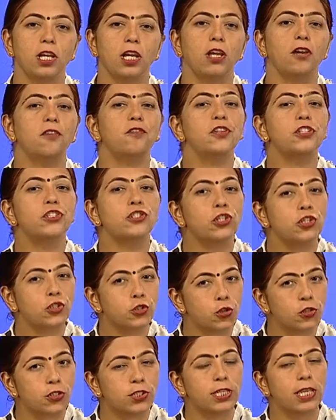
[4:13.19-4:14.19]
which
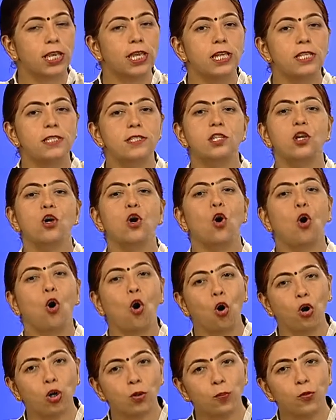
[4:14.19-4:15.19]
dissociates
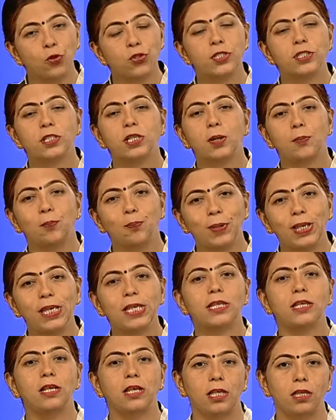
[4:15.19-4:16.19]
almost
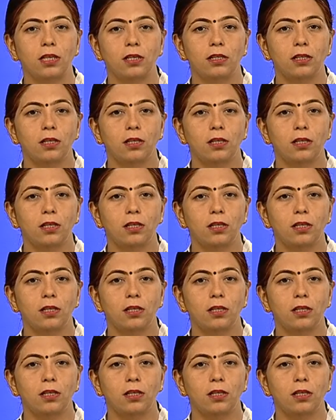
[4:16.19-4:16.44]
completely,